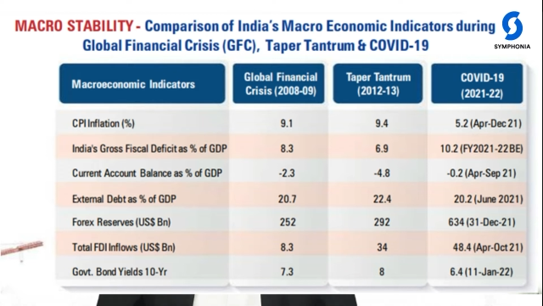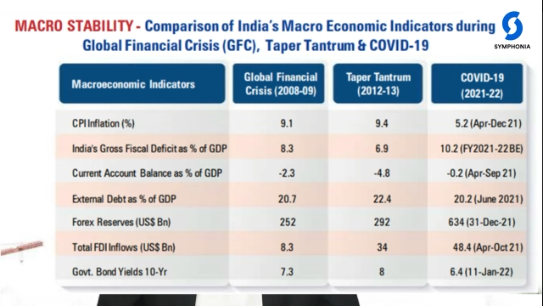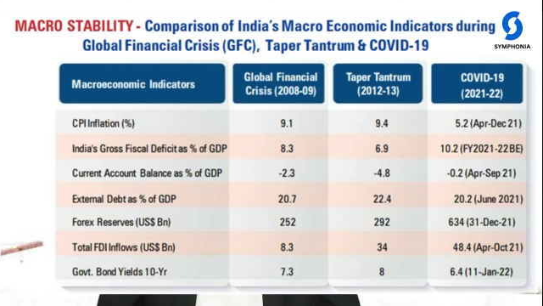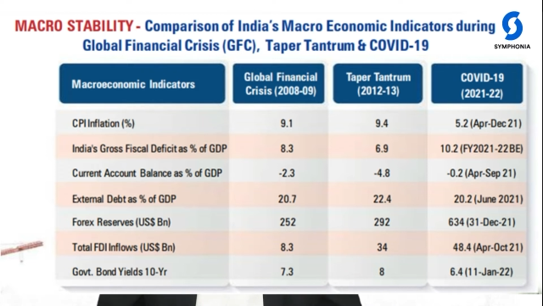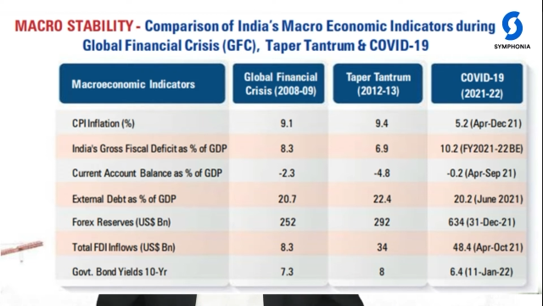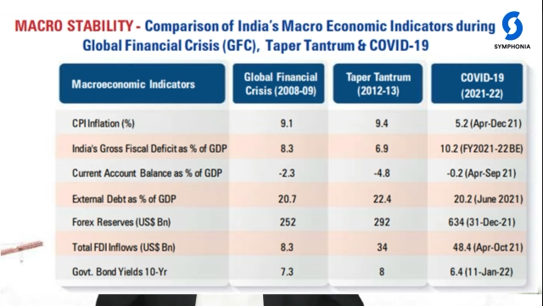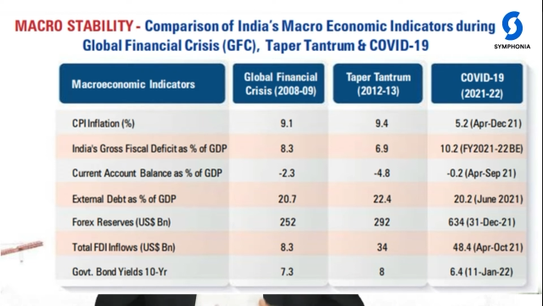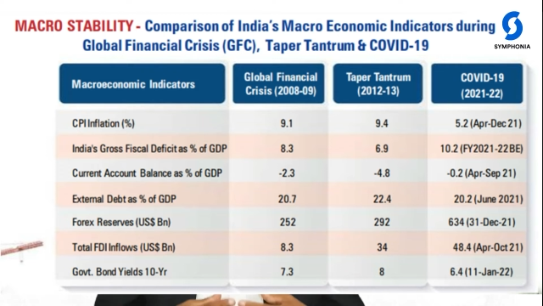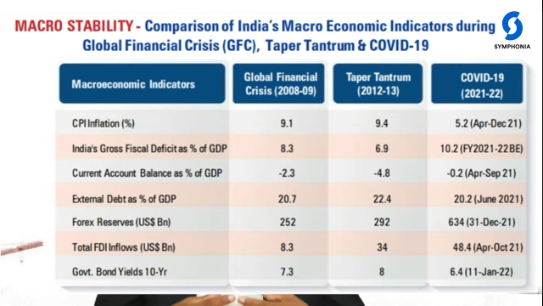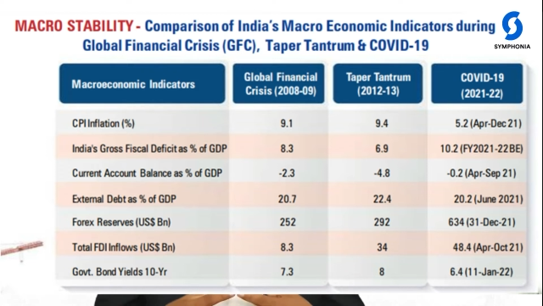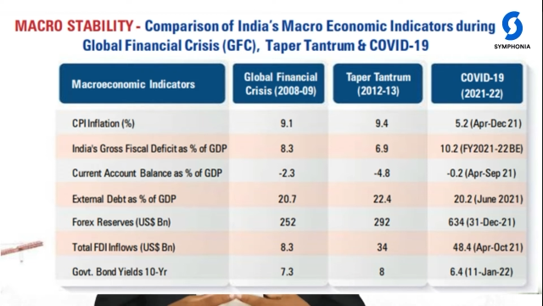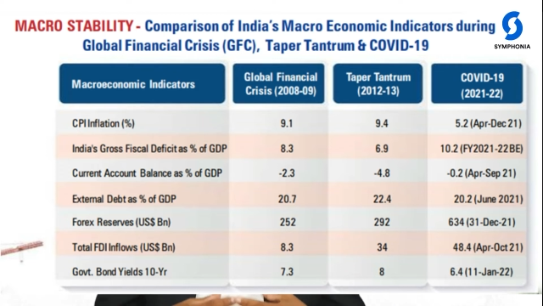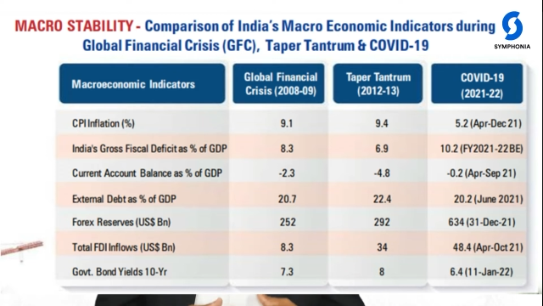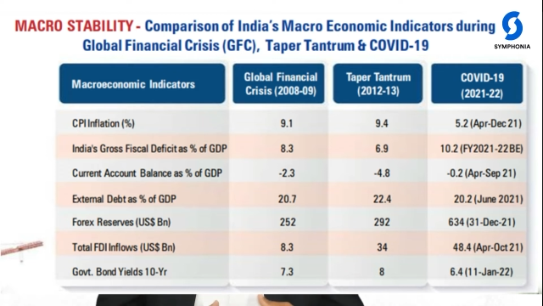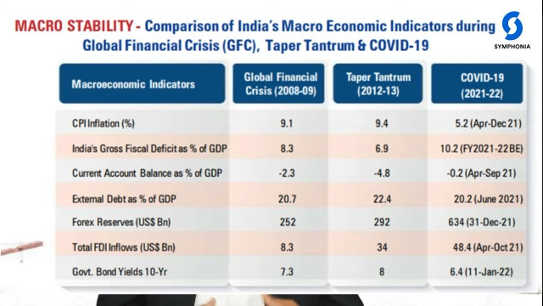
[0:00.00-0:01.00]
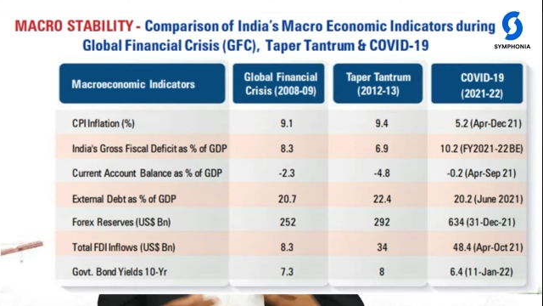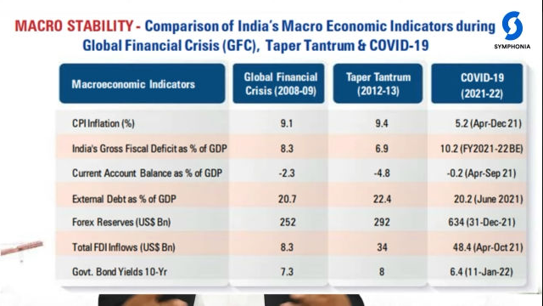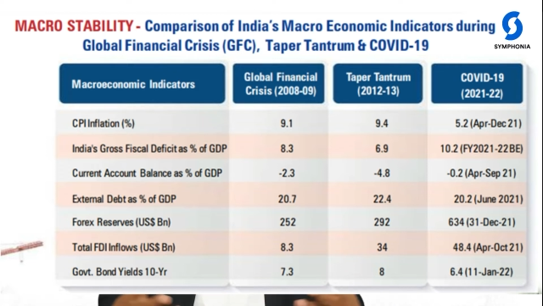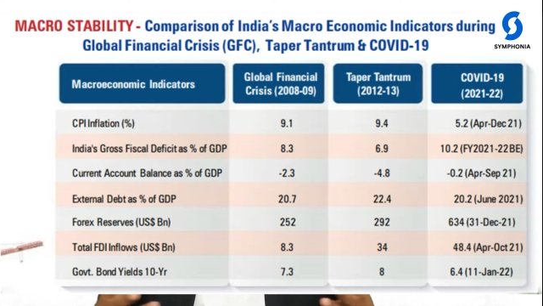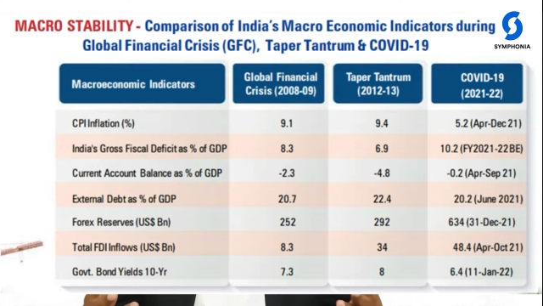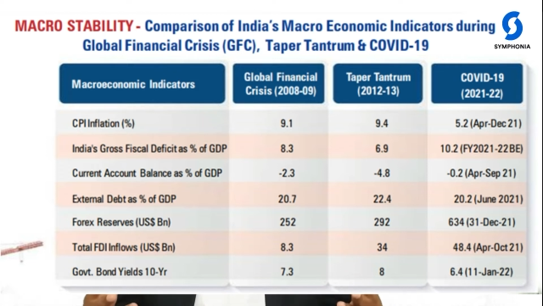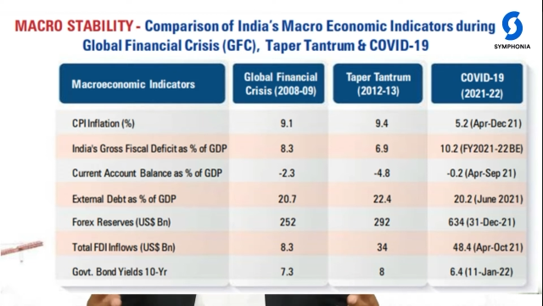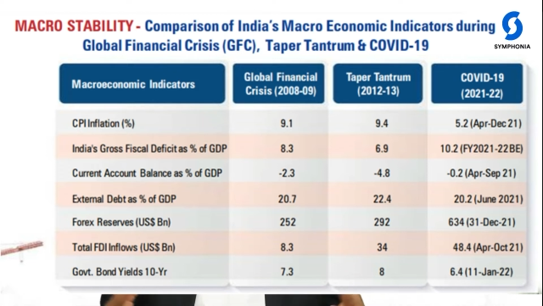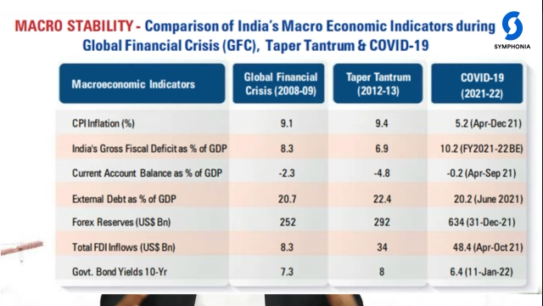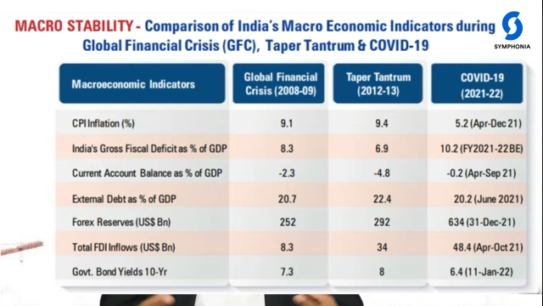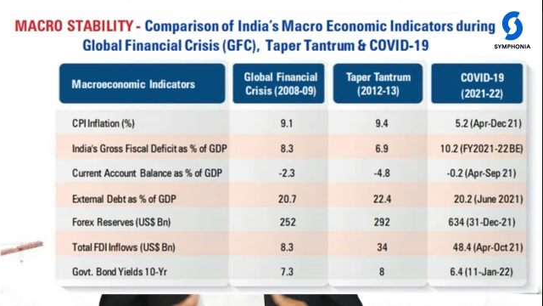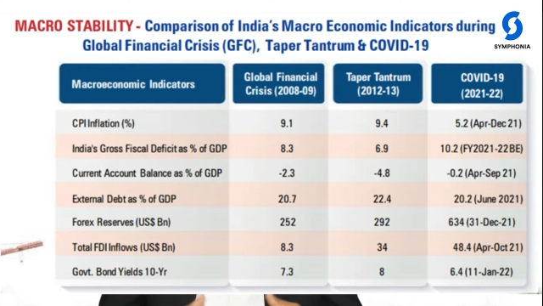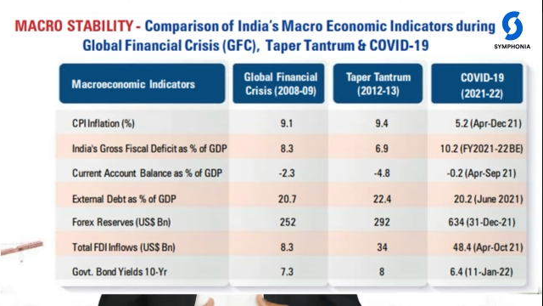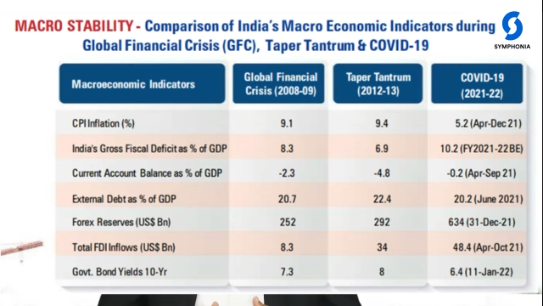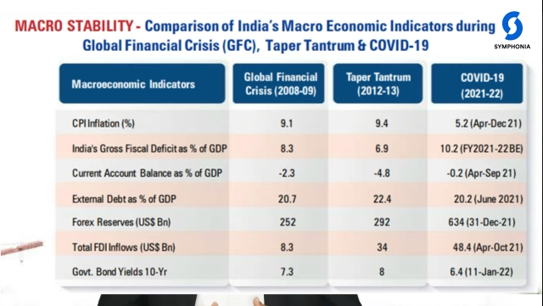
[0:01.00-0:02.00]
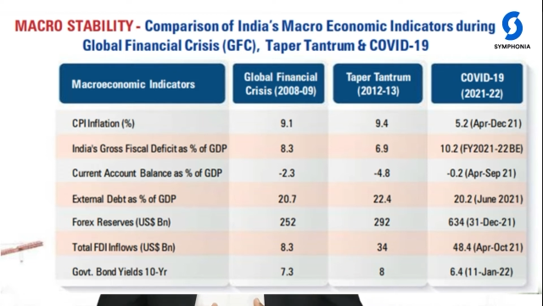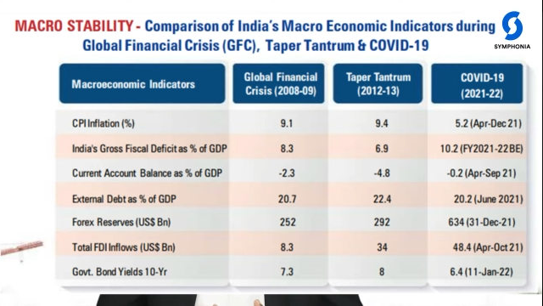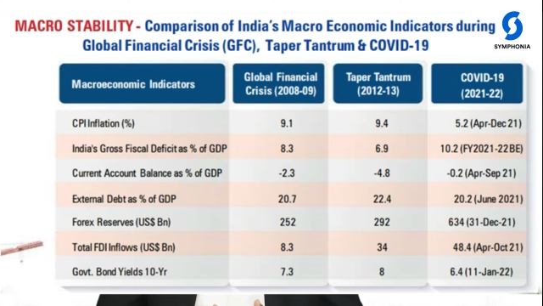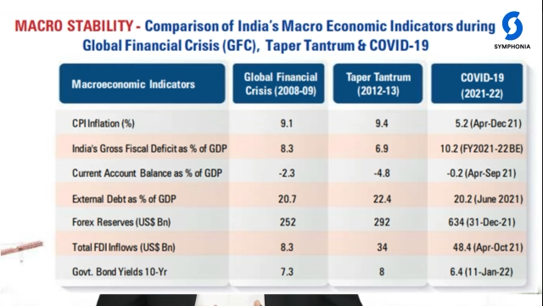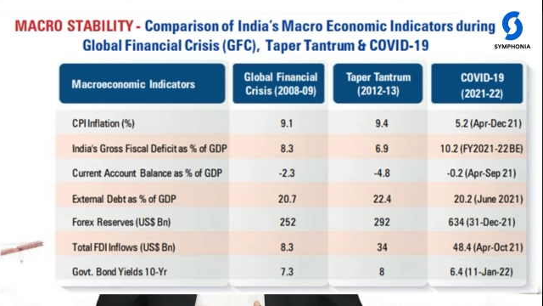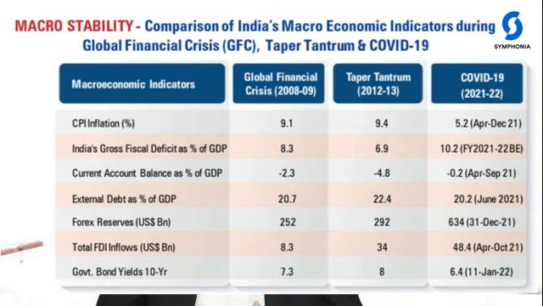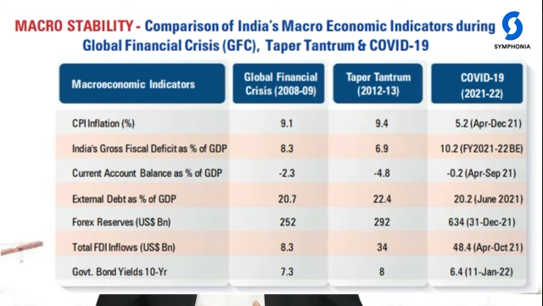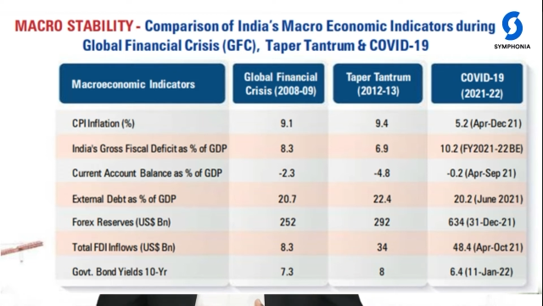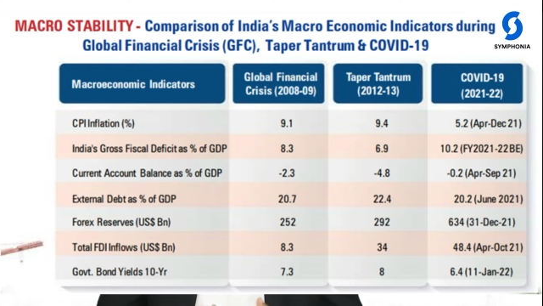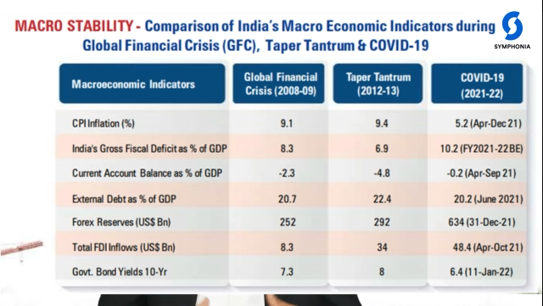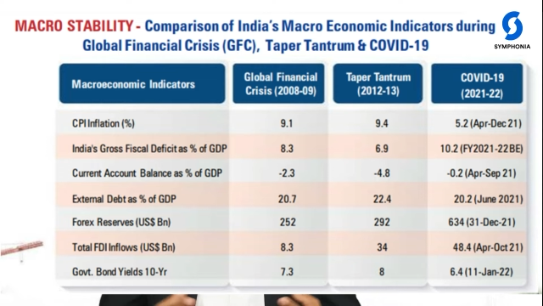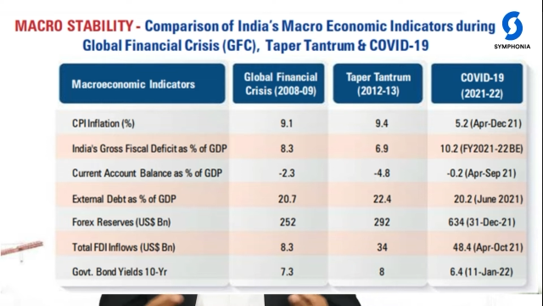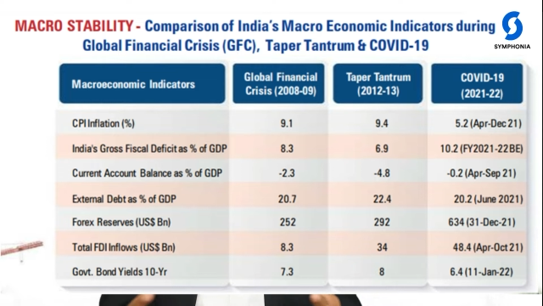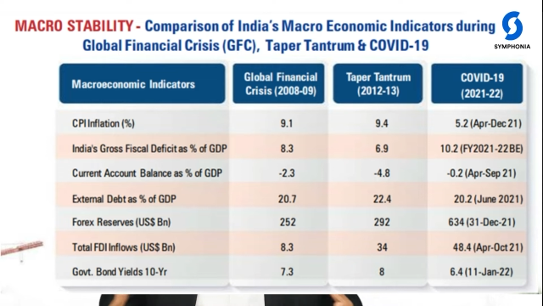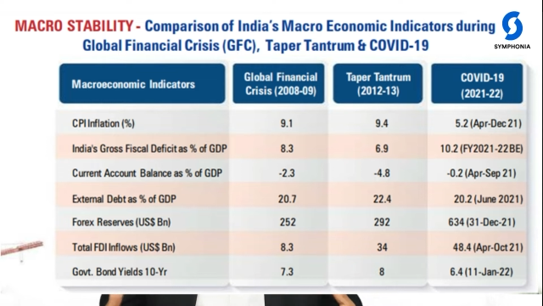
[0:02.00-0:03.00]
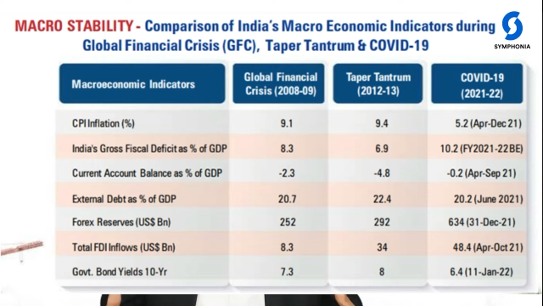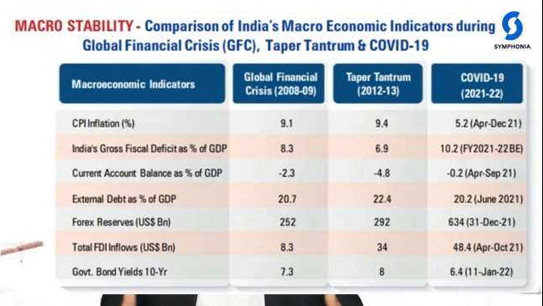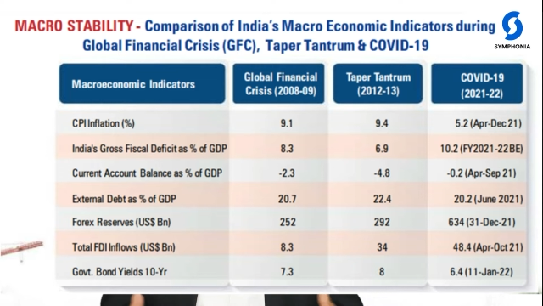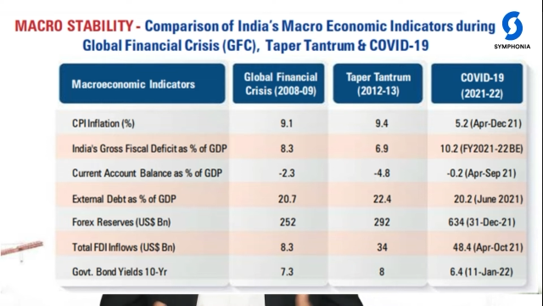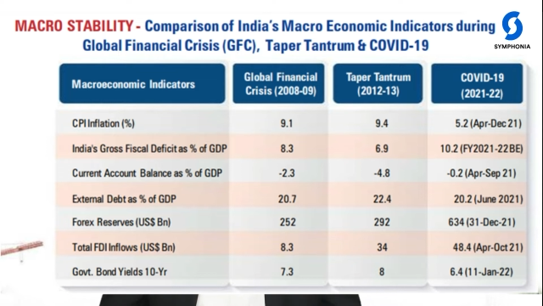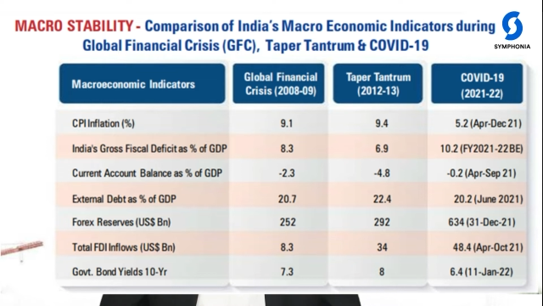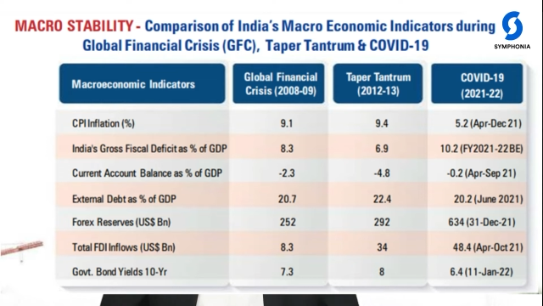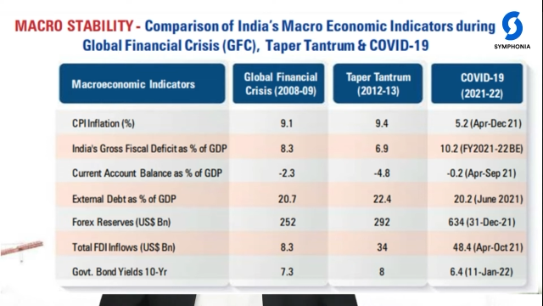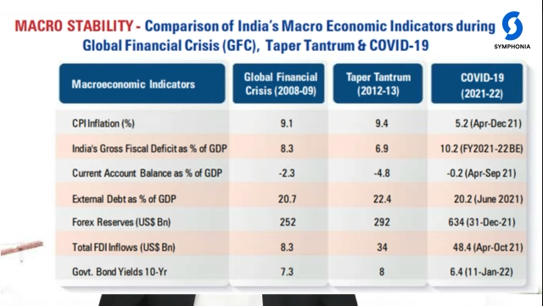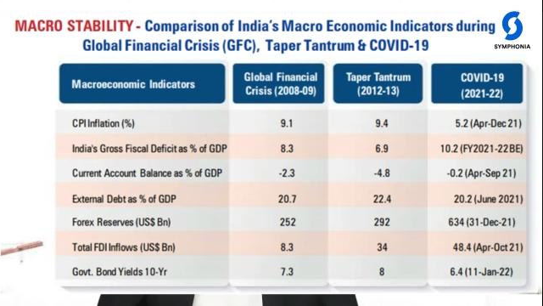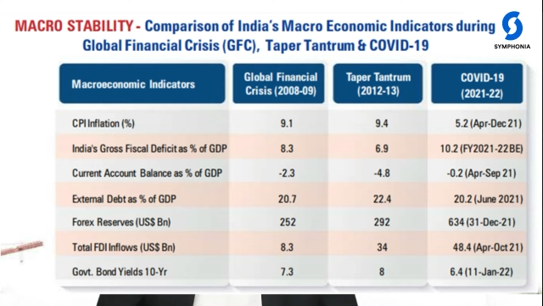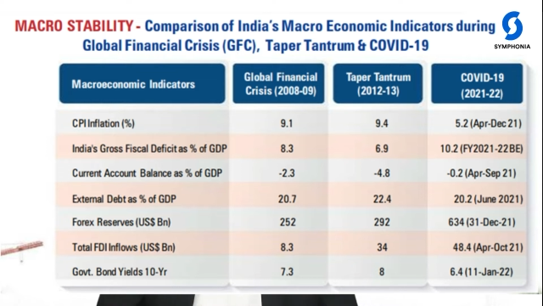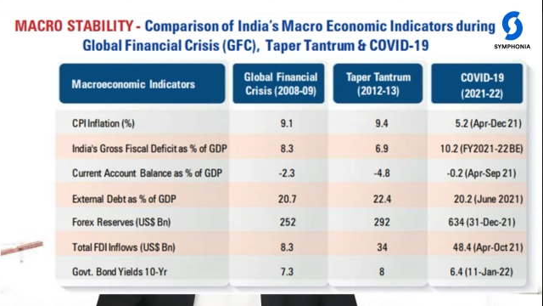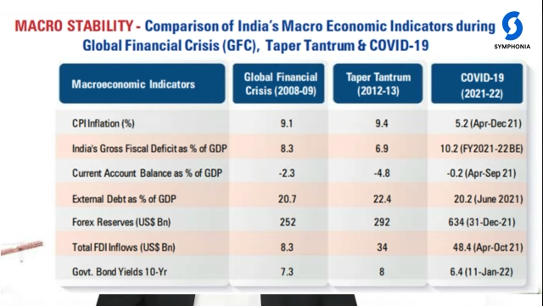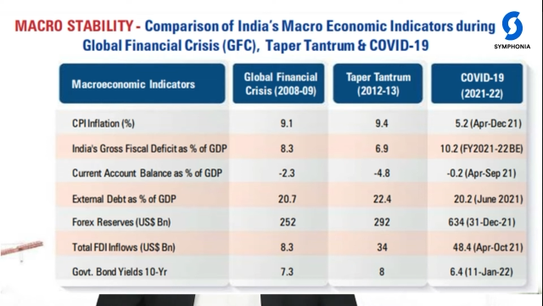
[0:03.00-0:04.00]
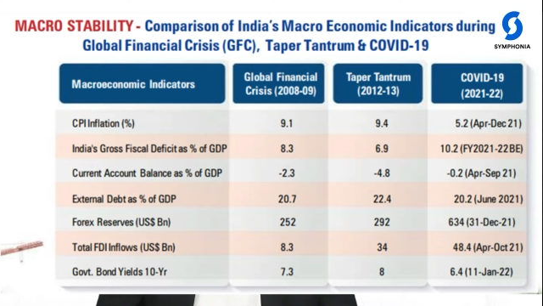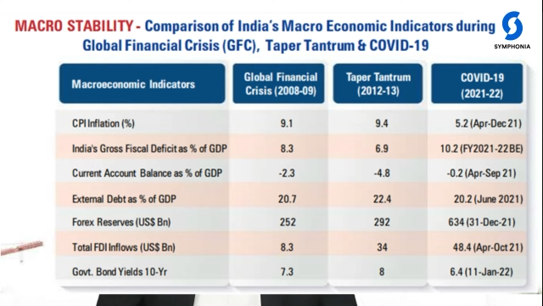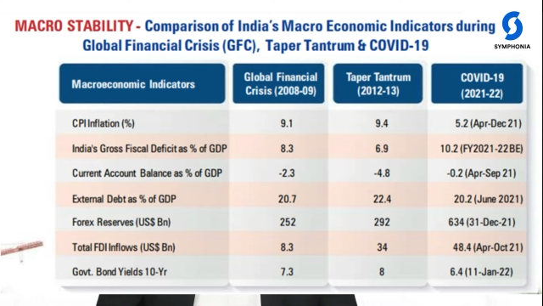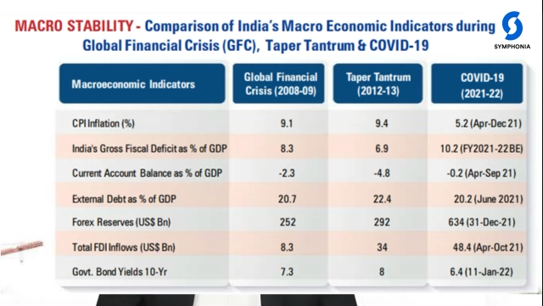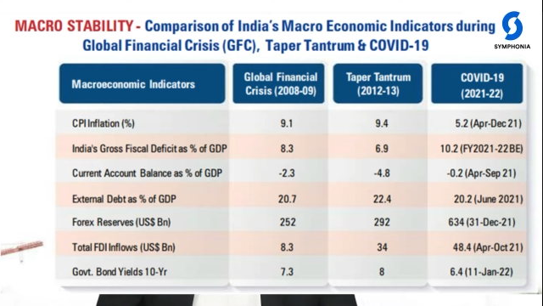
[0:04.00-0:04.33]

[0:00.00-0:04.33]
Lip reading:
(no speaker visible)